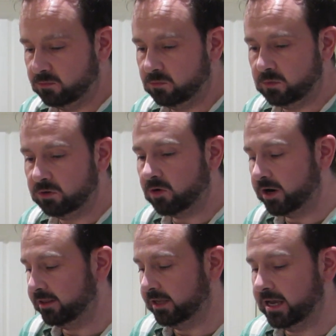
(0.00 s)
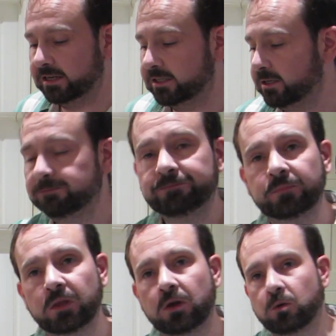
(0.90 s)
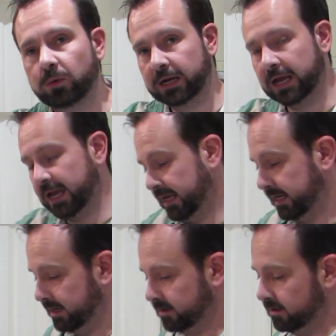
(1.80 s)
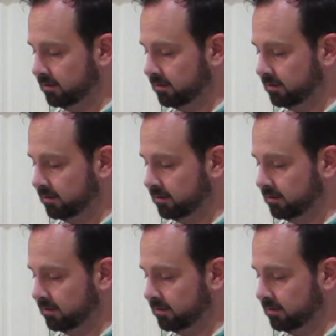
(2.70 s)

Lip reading: we're right at the end. We're going to add in